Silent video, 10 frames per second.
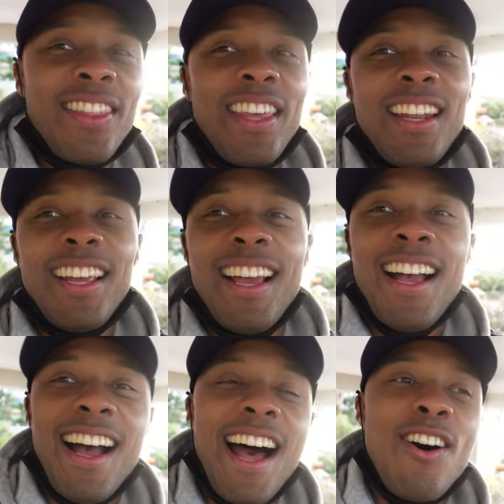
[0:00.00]
then
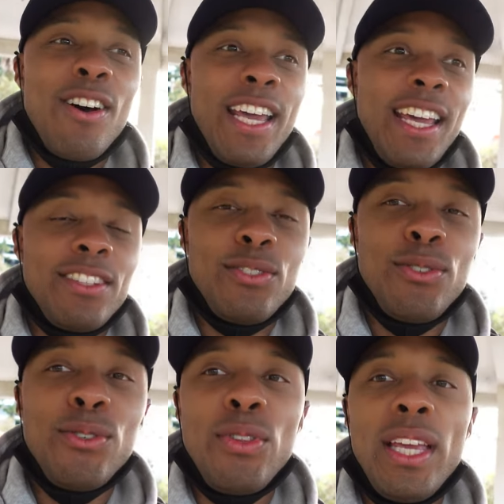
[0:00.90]
I'll head
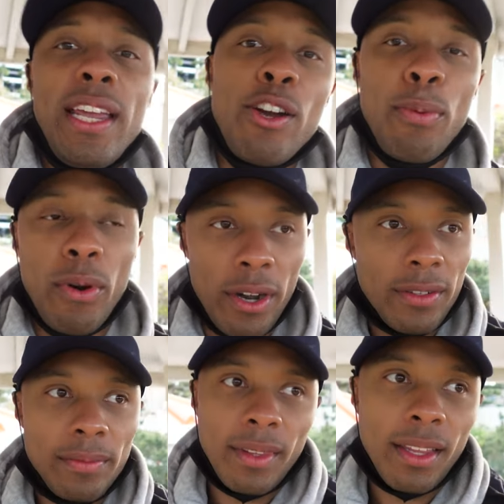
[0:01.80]
to the airport